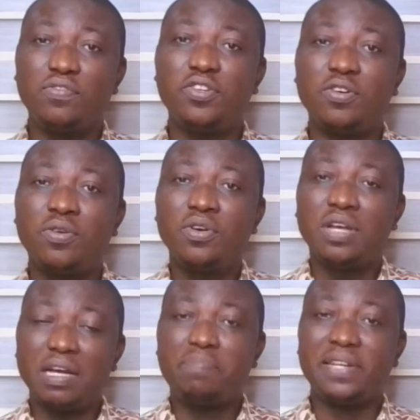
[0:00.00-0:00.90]
of your
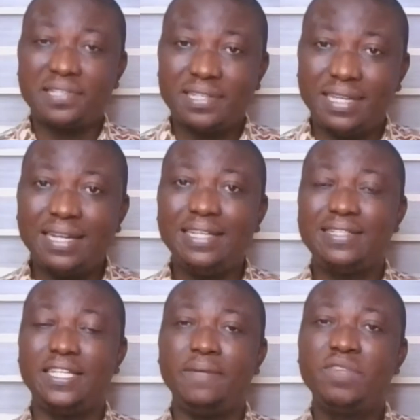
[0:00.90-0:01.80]

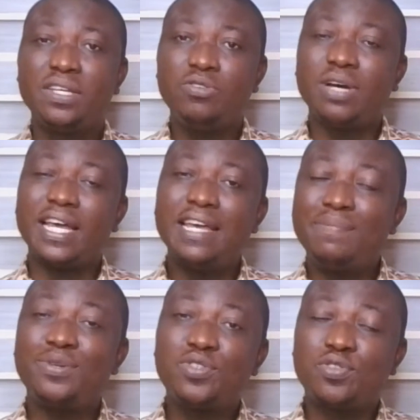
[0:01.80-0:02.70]
personality. You are
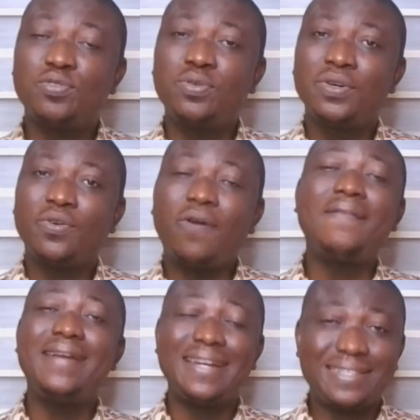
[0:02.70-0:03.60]
able to
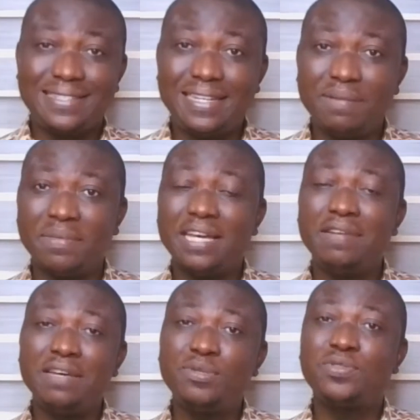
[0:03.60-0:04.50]
connect them
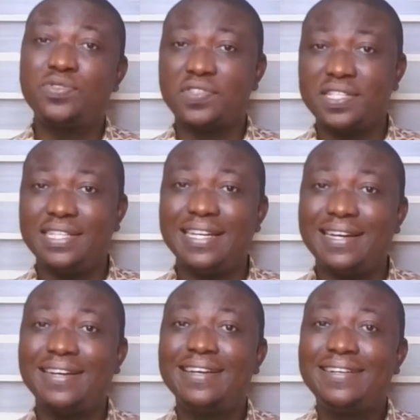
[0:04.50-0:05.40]
and able to see
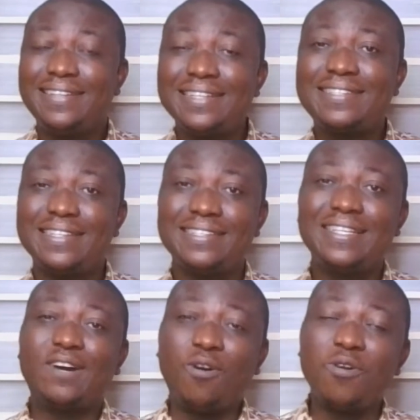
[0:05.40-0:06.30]
that this
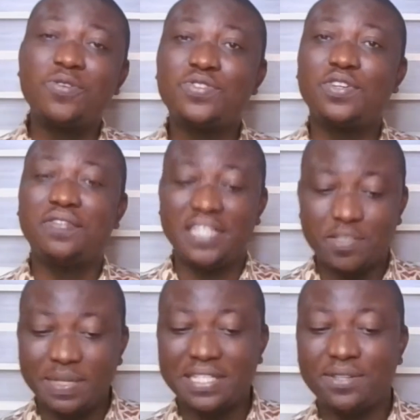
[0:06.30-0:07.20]
is the cause of
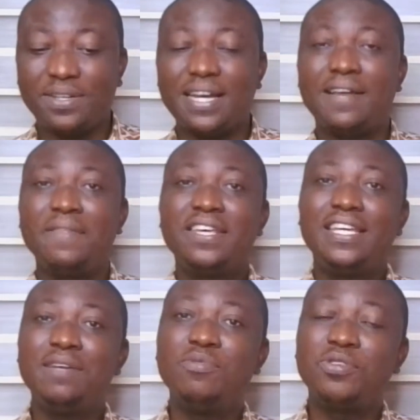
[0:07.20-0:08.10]
this particular
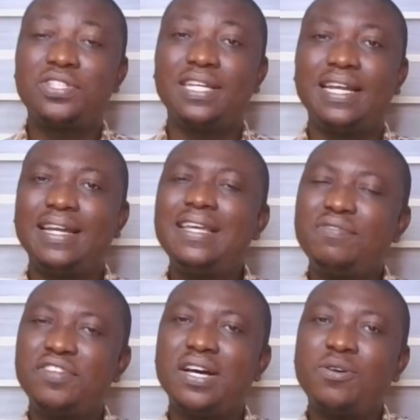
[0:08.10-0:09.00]
emotion. And
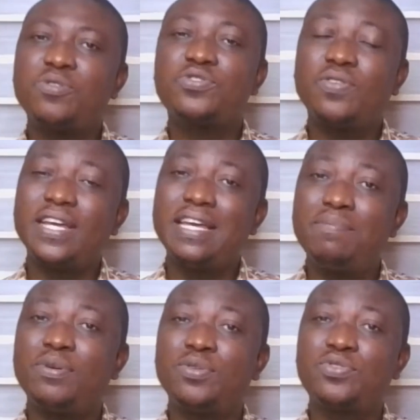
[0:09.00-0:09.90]
if you are also
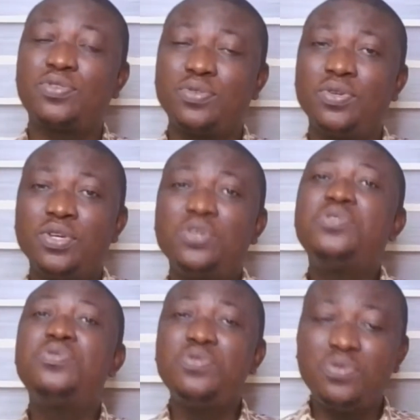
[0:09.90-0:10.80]
able to
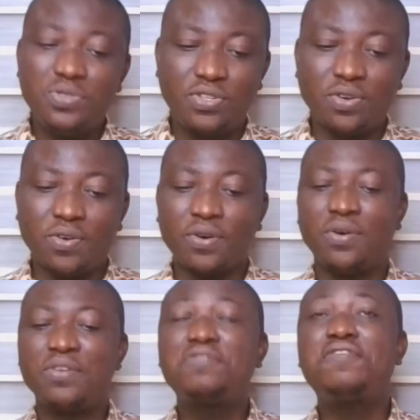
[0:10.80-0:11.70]
use
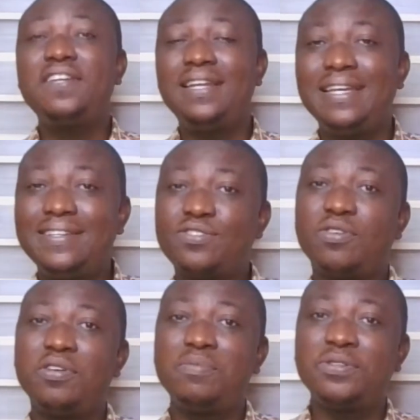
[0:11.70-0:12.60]
your feelings
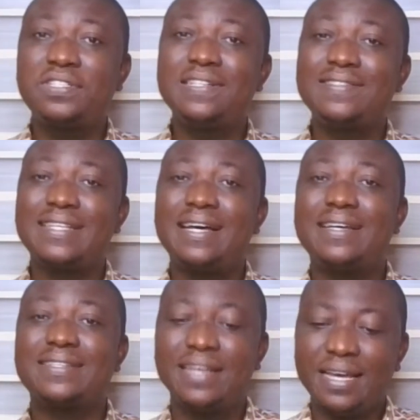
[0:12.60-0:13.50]
or emotions
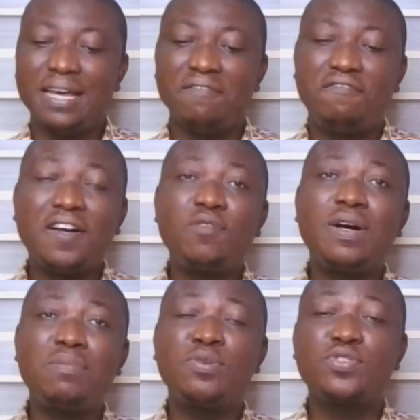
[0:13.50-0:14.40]
as a
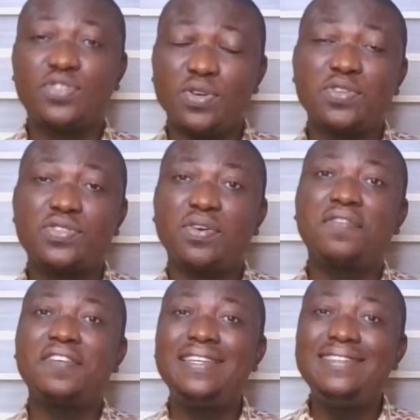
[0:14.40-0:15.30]
valuable source
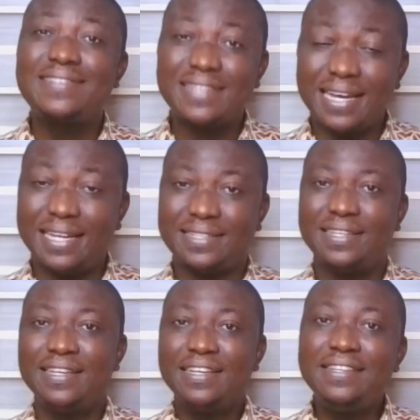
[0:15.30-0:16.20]
of
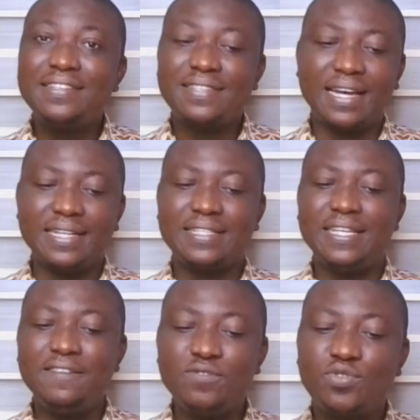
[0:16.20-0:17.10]
insight
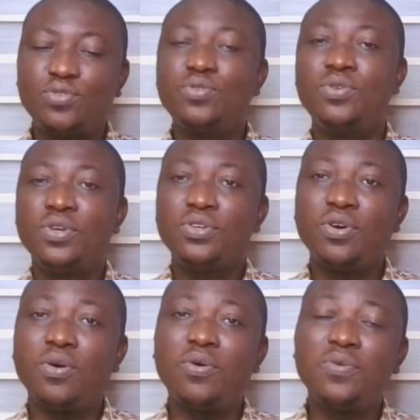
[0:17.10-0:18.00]
into
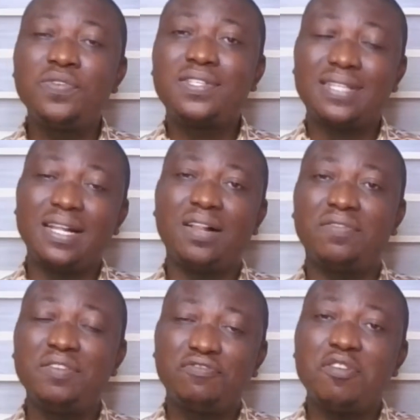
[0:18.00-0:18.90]
your own
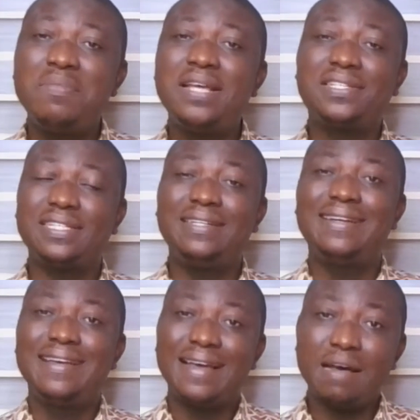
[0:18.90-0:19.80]
self,
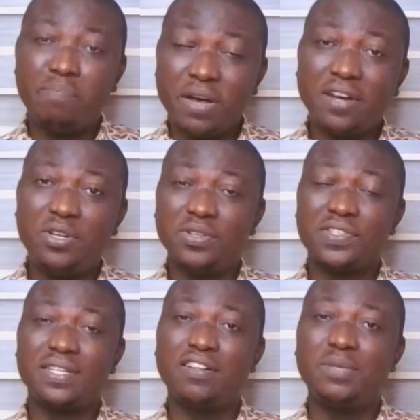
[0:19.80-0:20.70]
information about
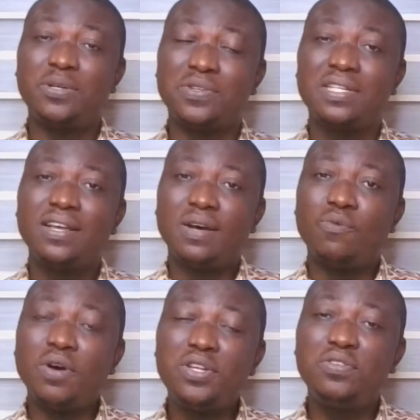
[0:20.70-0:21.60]
yourself, because
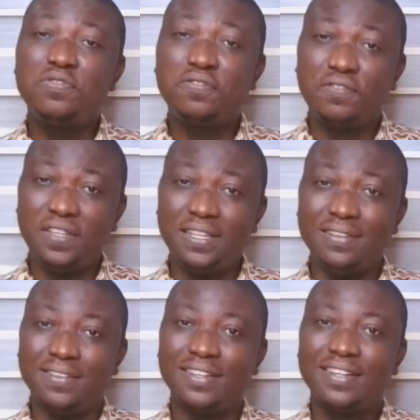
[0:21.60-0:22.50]
what you
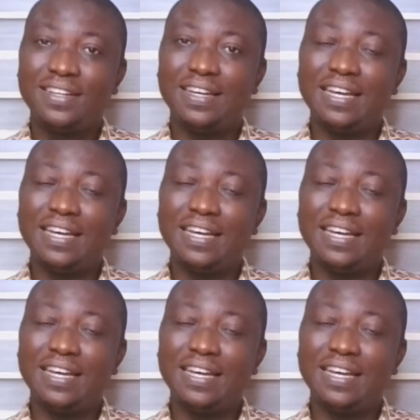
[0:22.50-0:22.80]
feel,